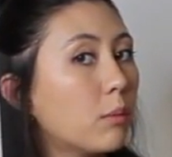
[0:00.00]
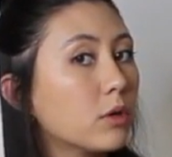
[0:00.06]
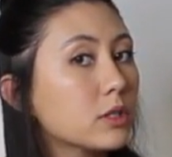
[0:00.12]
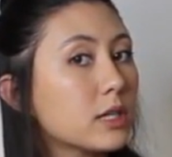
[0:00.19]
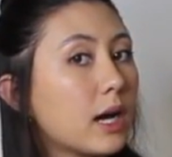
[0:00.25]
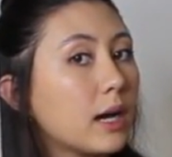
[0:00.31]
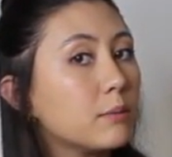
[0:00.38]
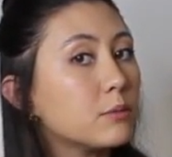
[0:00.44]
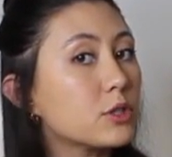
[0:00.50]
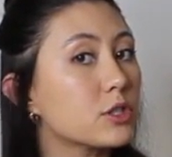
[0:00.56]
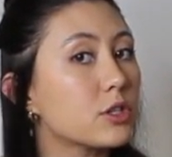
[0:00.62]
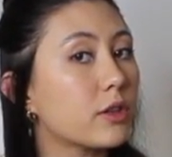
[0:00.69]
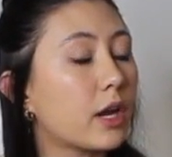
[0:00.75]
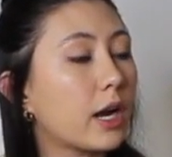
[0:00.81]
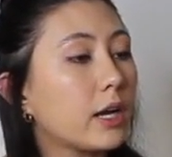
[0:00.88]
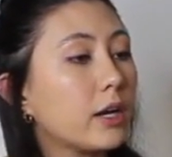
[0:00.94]
time just so
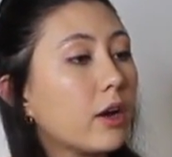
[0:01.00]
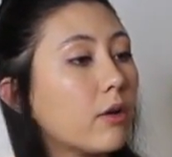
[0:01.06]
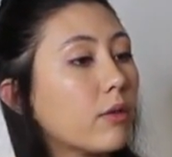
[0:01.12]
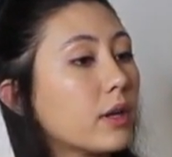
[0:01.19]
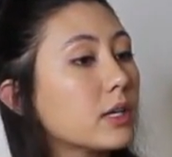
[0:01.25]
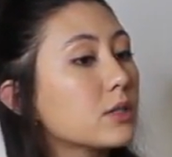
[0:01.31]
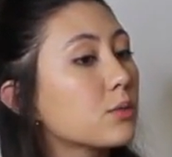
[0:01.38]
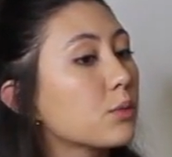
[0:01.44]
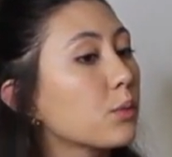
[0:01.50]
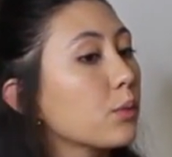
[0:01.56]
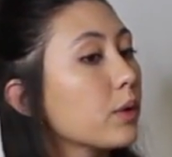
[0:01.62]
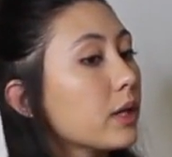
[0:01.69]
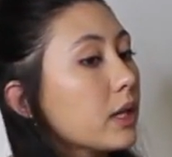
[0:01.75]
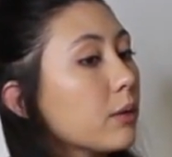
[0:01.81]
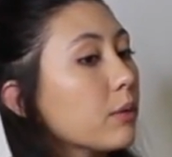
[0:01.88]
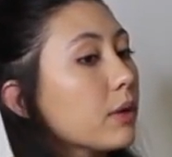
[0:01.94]
that I know that it's
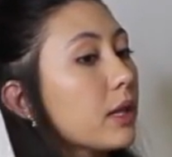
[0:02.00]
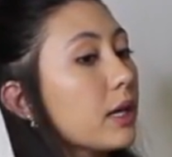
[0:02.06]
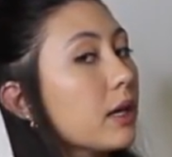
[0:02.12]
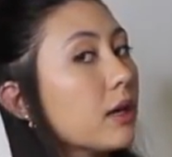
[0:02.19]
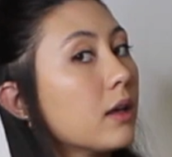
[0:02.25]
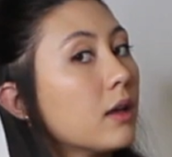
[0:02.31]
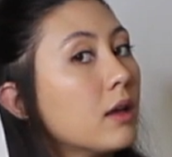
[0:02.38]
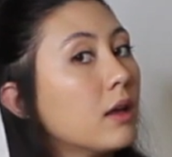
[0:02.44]
really, really